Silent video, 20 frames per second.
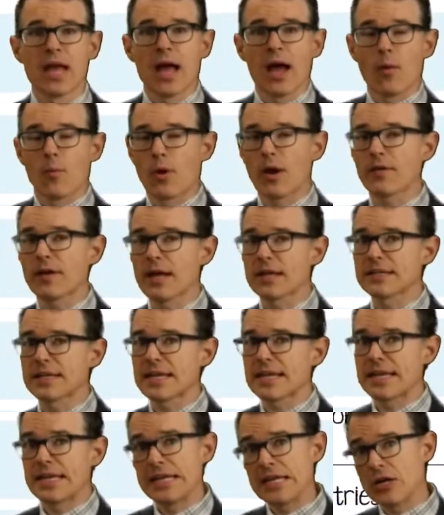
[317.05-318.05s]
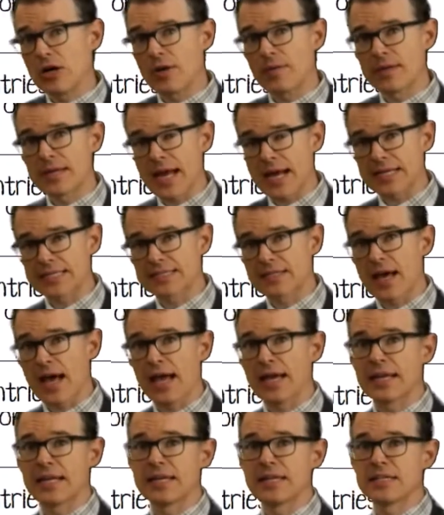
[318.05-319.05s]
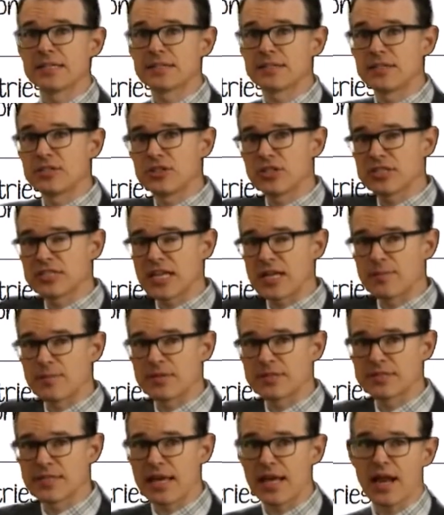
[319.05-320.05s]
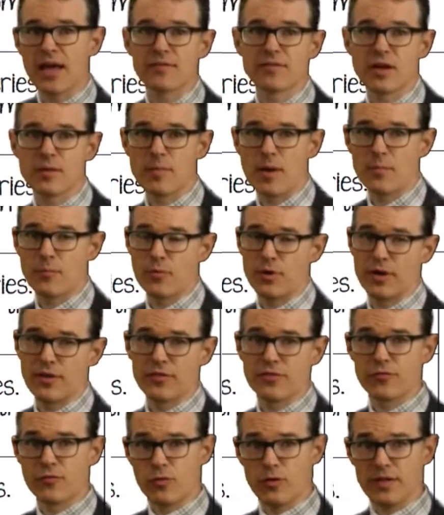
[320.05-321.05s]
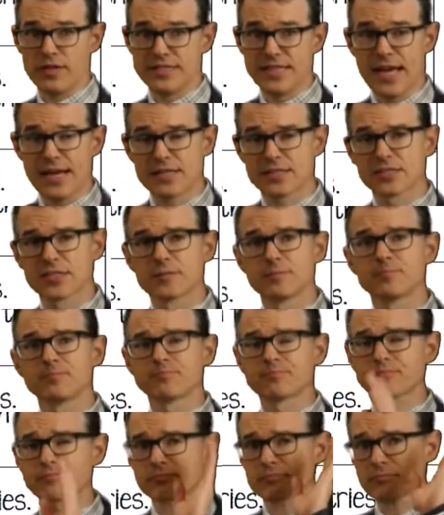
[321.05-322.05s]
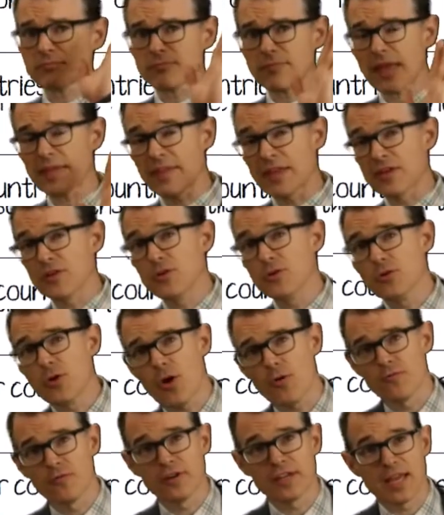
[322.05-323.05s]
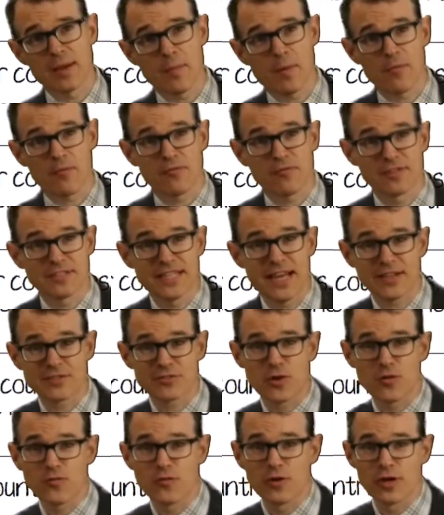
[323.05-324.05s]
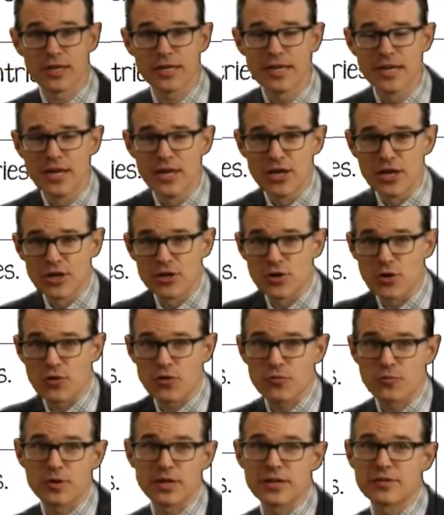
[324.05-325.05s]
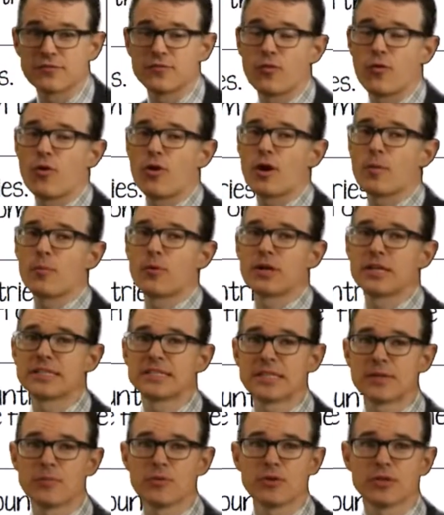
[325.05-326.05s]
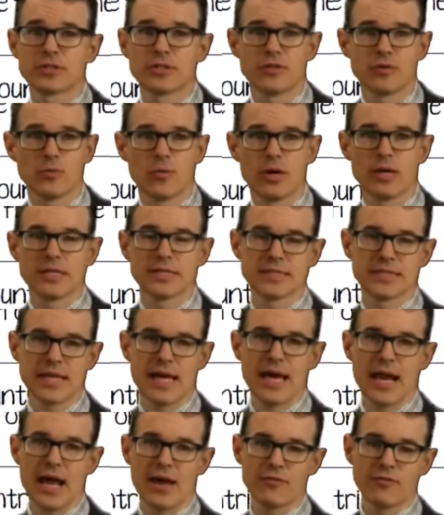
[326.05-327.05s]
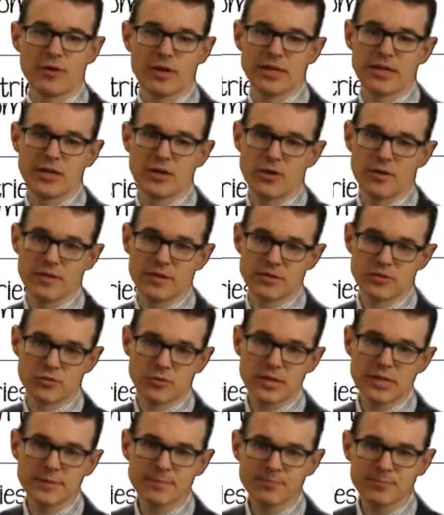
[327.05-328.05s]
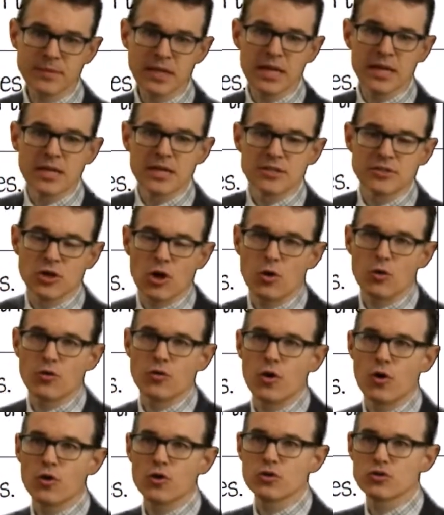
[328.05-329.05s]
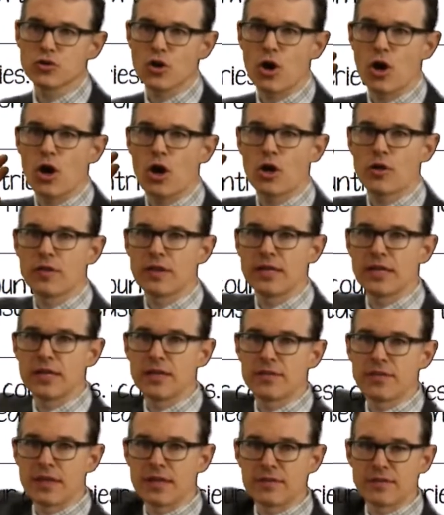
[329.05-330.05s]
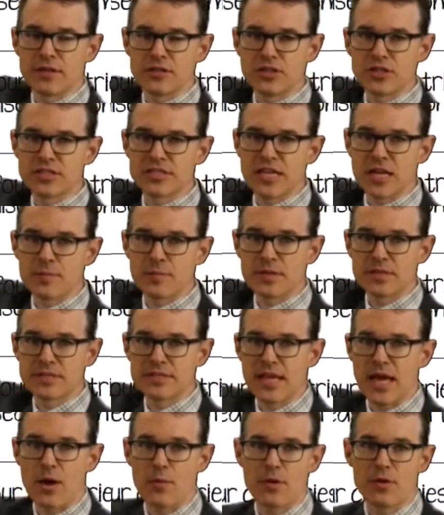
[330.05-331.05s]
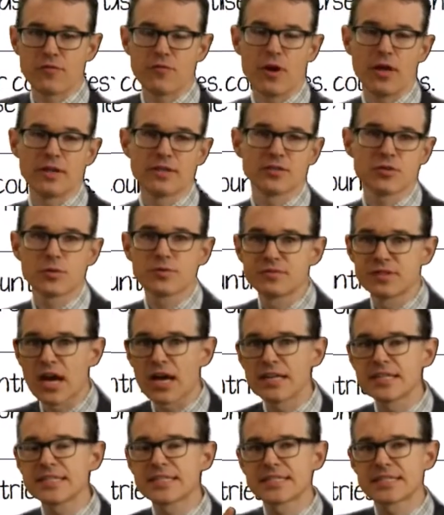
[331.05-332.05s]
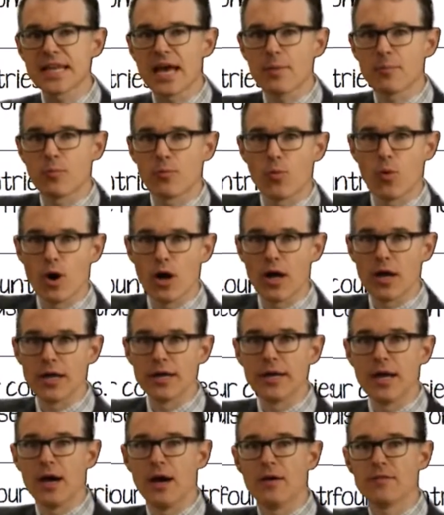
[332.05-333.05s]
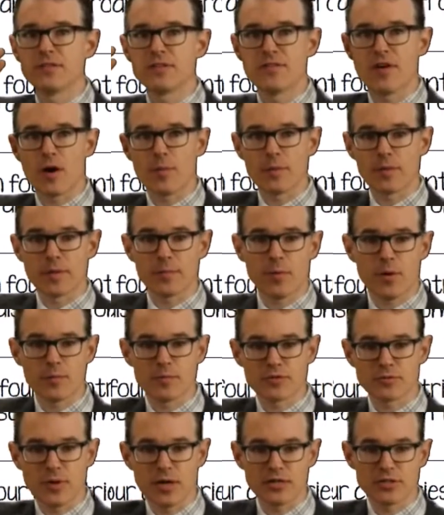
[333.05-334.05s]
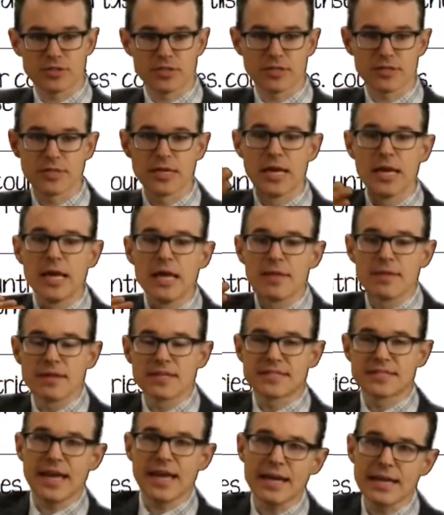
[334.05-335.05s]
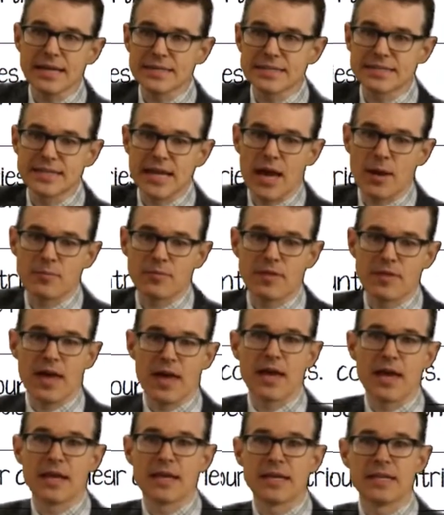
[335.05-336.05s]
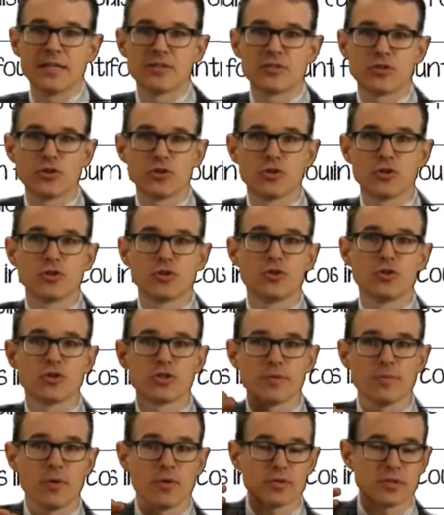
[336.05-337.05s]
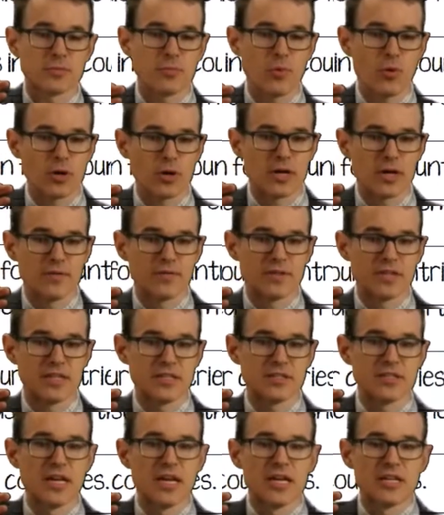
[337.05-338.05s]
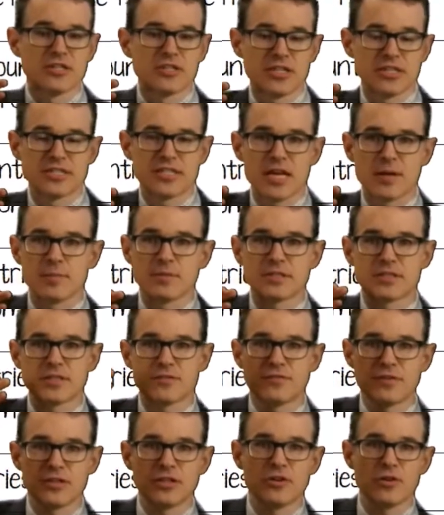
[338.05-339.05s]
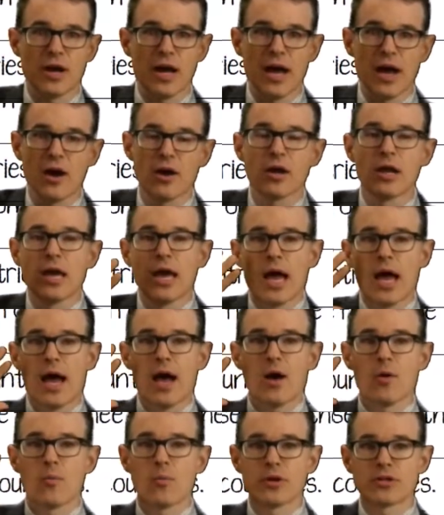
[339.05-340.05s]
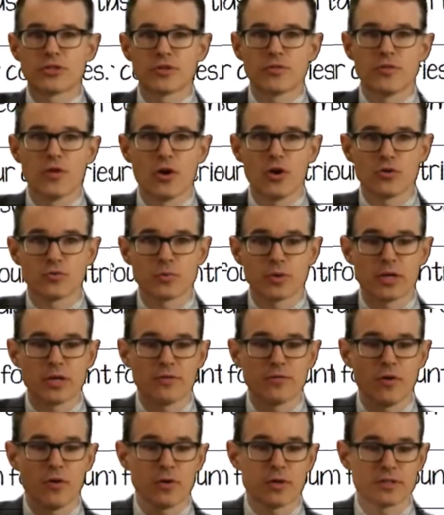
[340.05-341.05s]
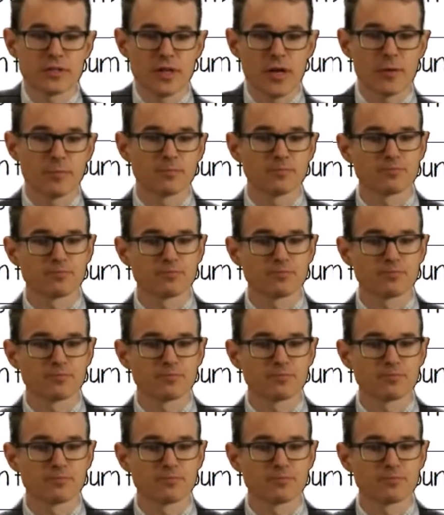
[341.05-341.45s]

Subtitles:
what I've got here on the next slide is the gist statements that I've come up with for the text, that you hopefully came up with for a text. Hopefully your 3 and 4 are pretty similar to the ones that I've written here on the screen. So those are the gist statements that we've written. So we've done step 1 of developing the purpose question. The second step then is to choose the most important of these gist statements to figure out which of those we're going to focus on.